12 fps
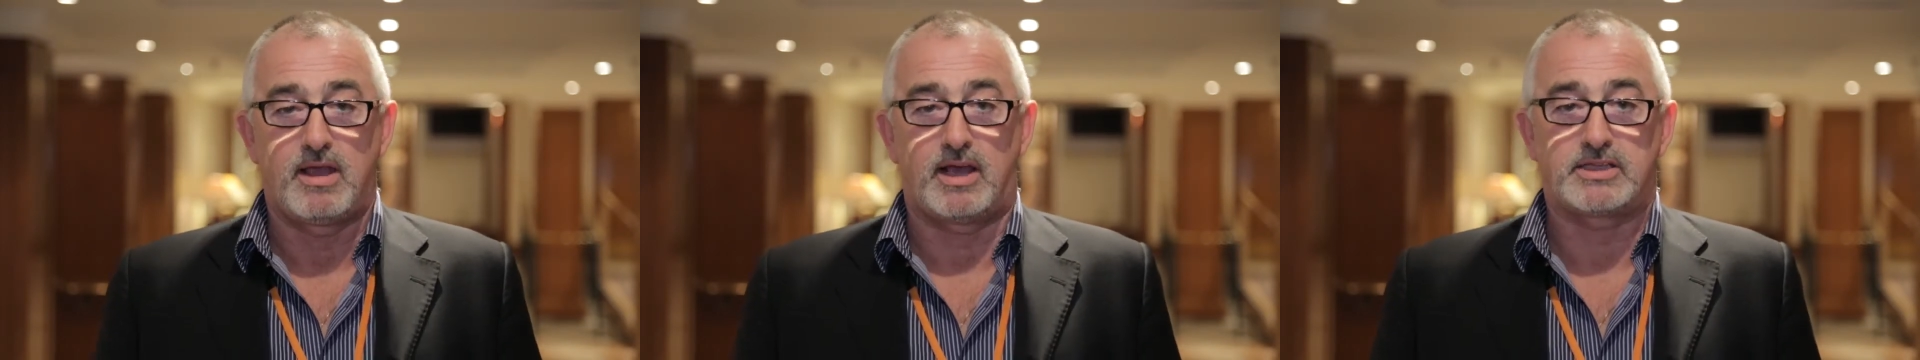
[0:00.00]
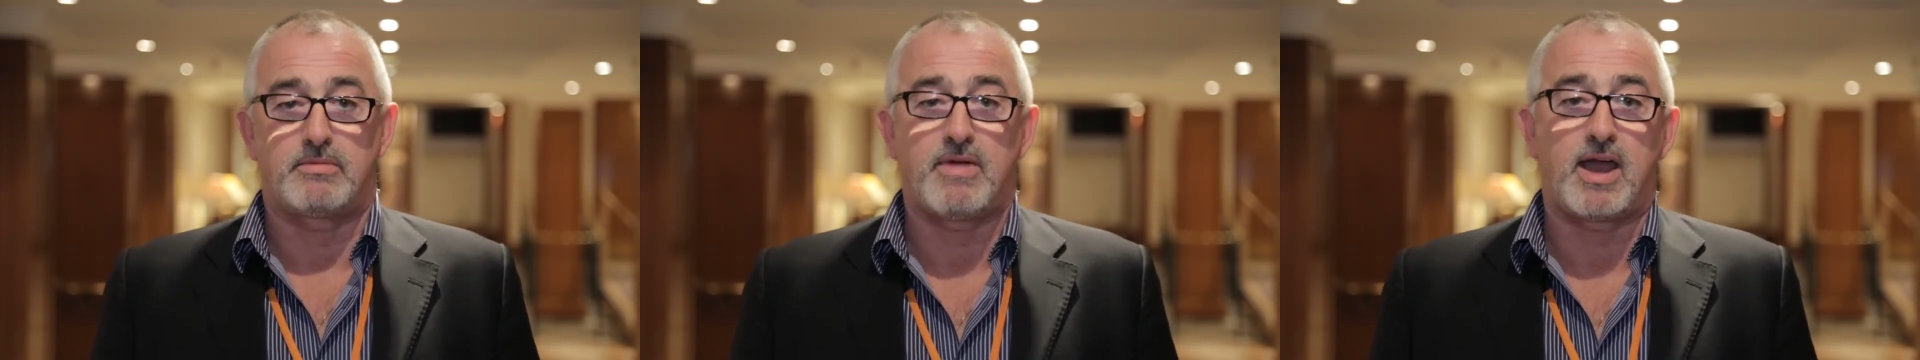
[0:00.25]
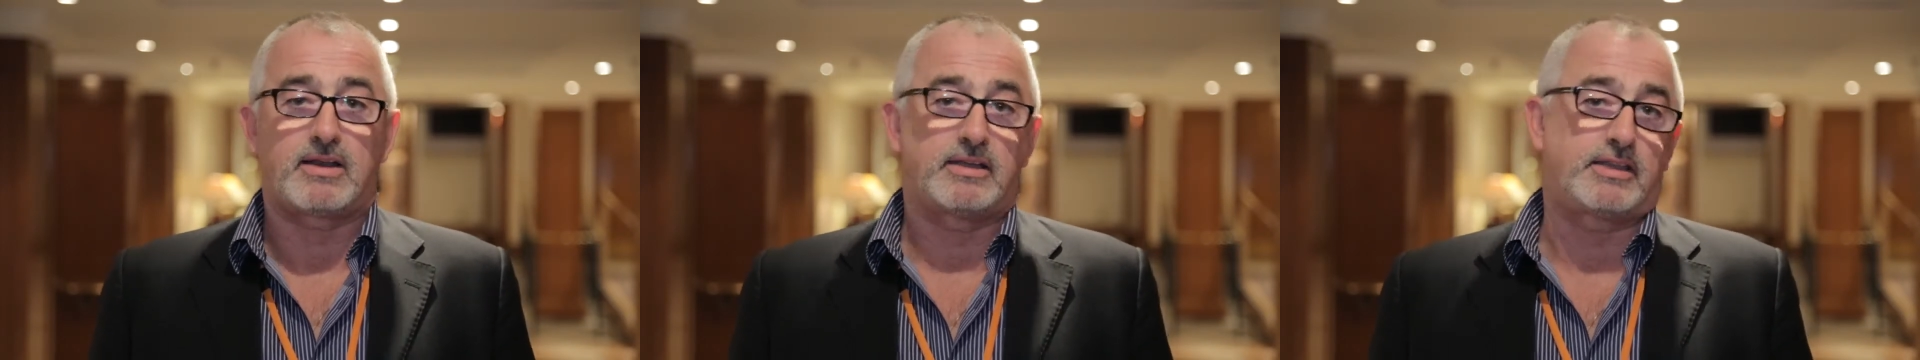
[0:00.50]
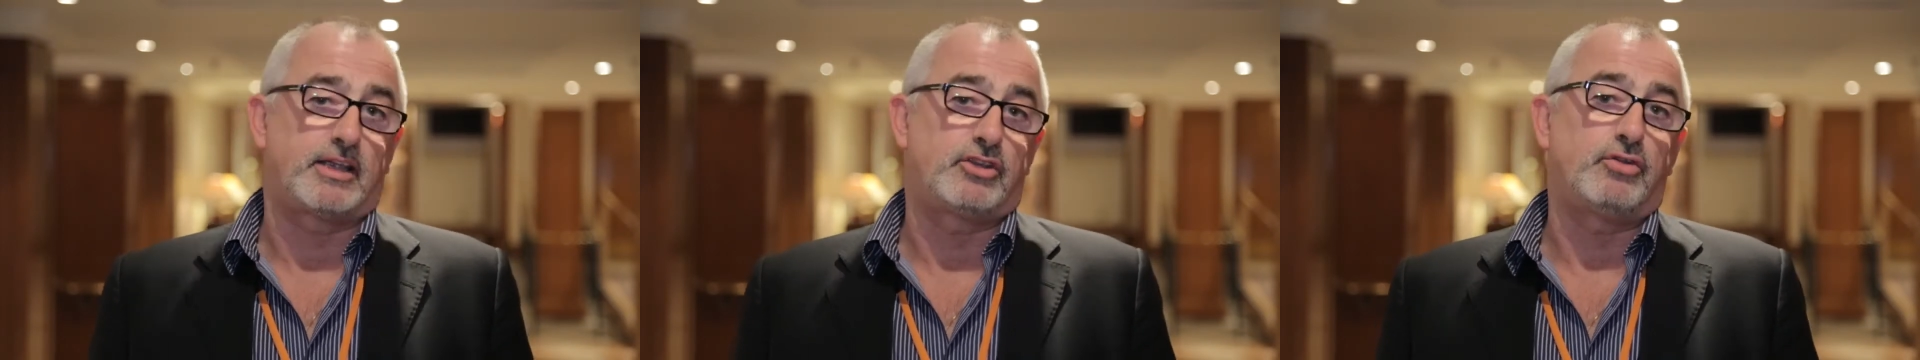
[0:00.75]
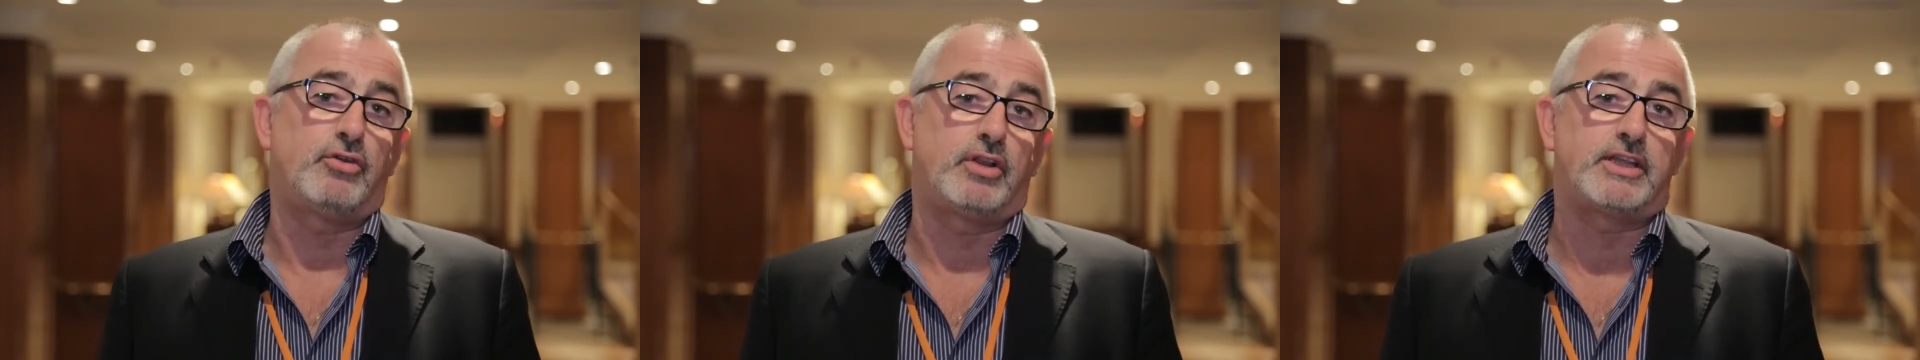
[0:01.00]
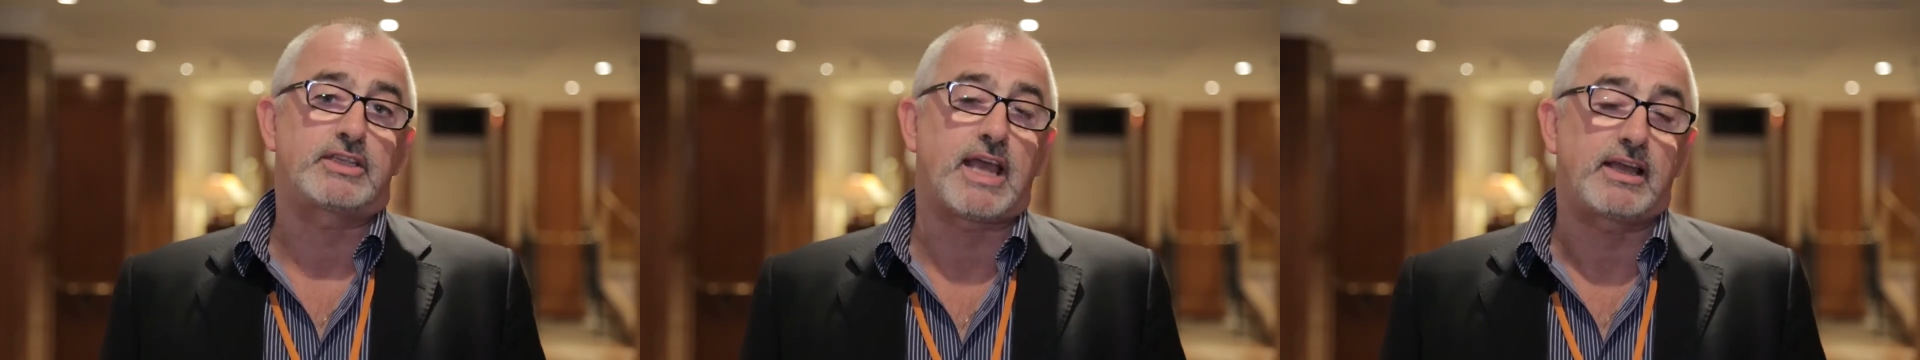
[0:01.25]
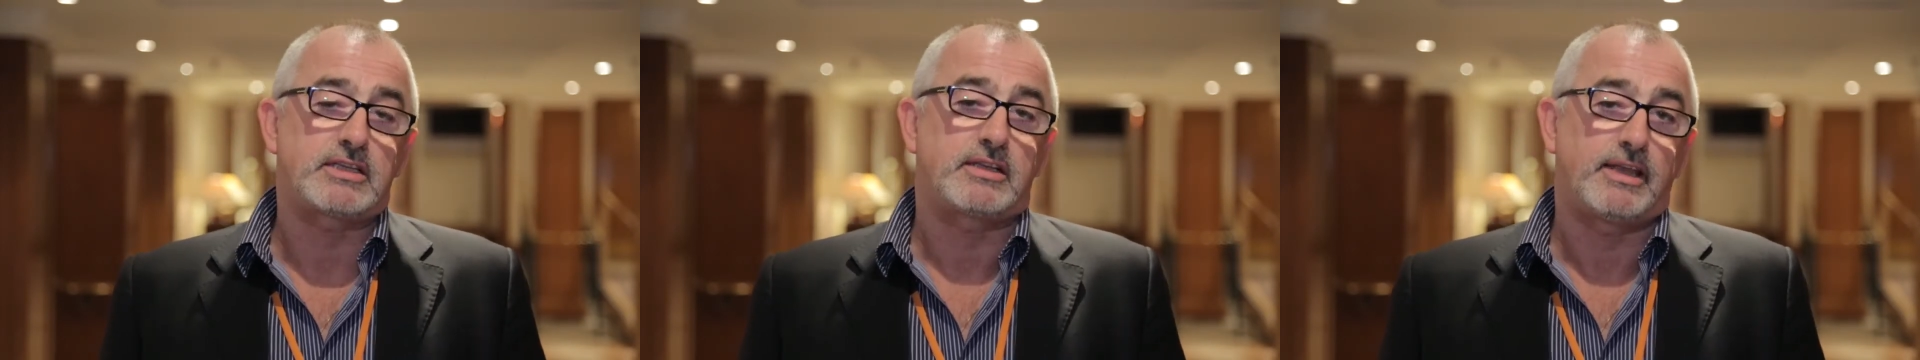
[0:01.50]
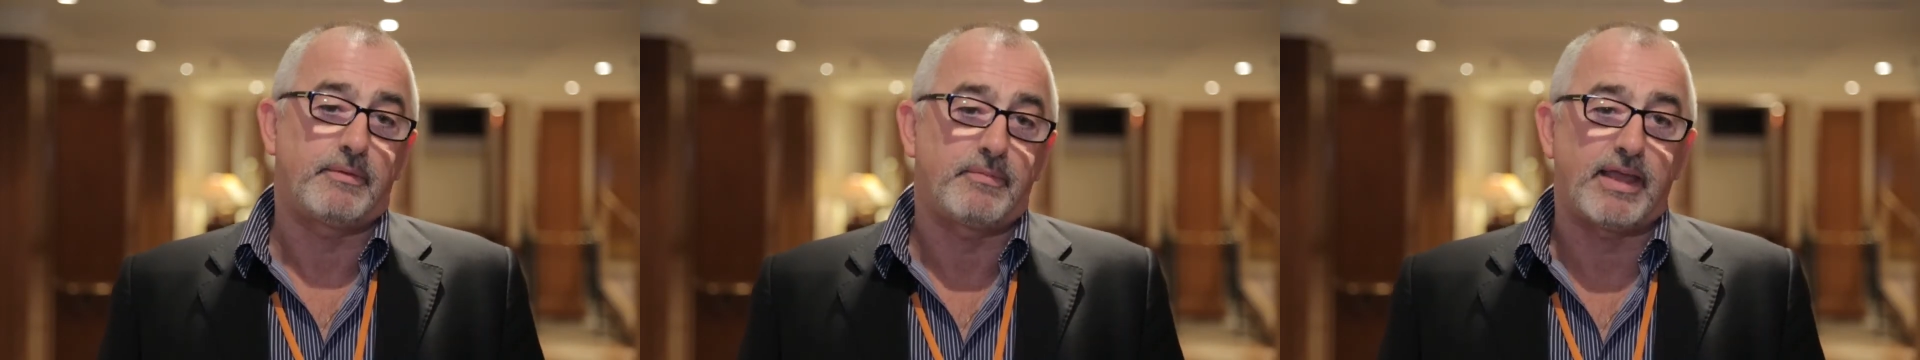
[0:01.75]
As a marketing tool, it's
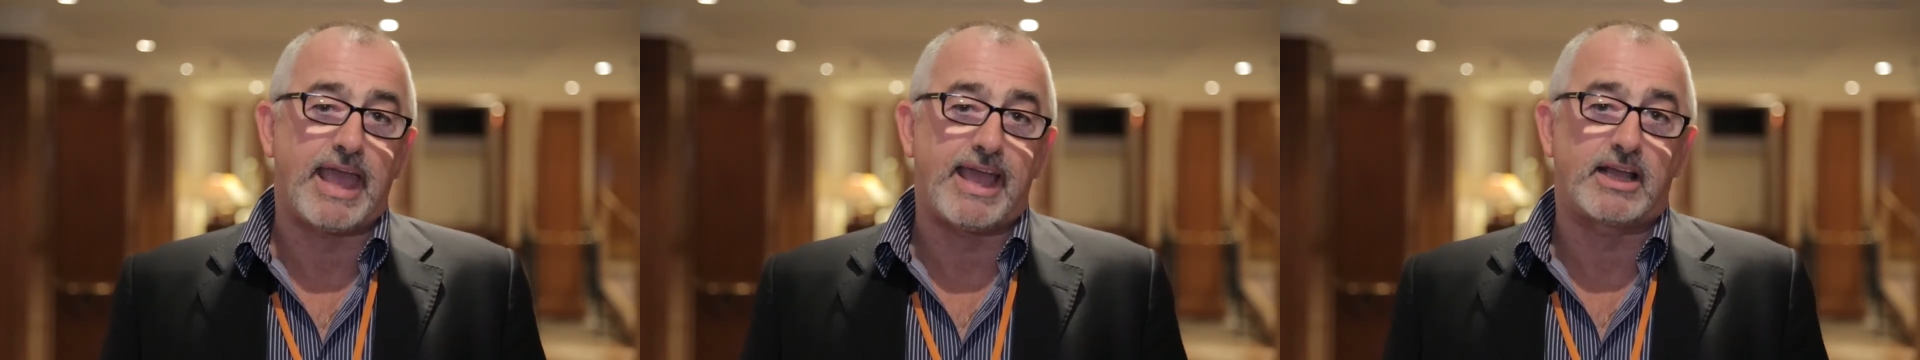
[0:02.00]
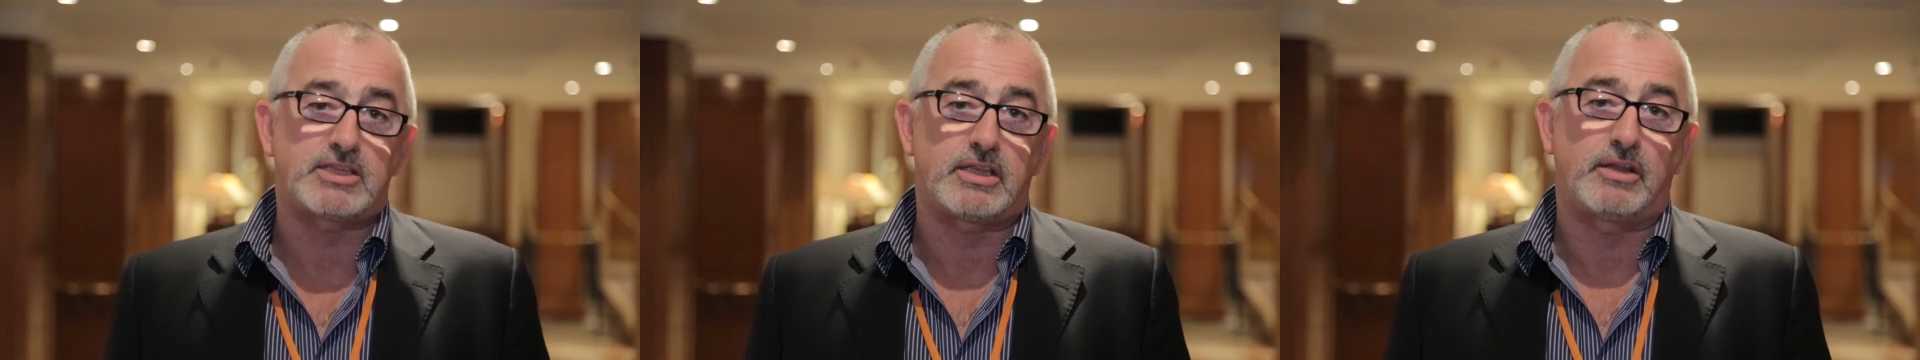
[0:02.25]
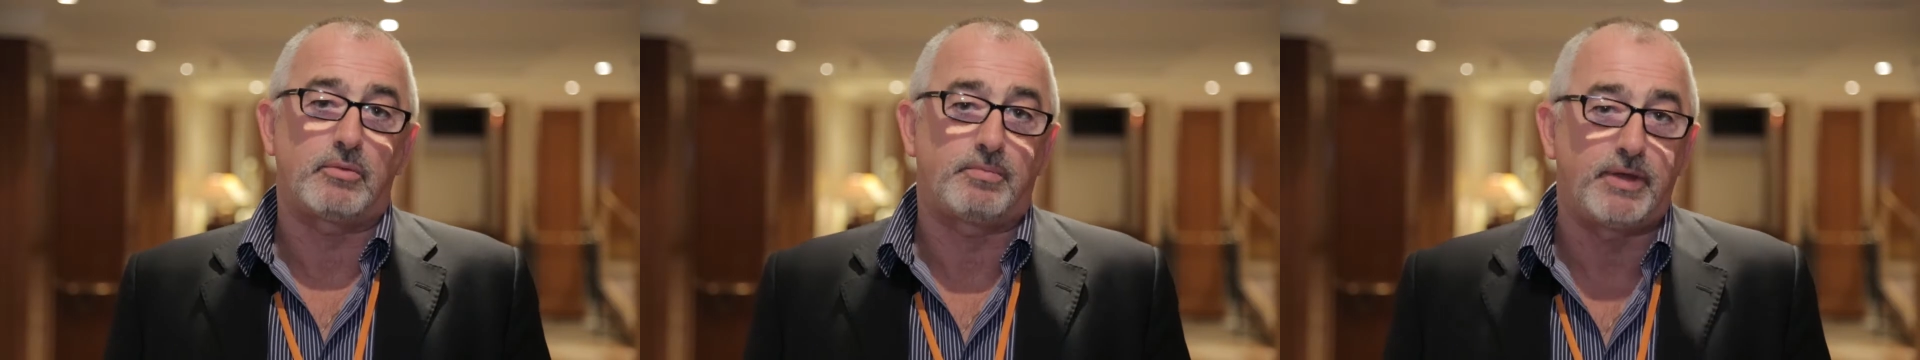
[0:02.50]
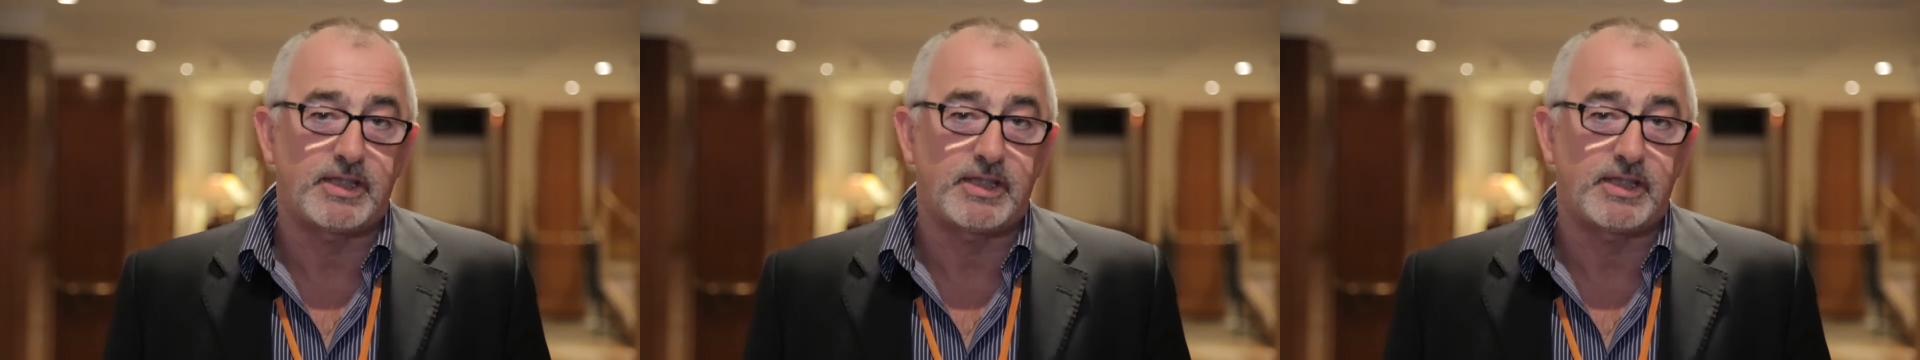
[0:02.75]
actually excellent,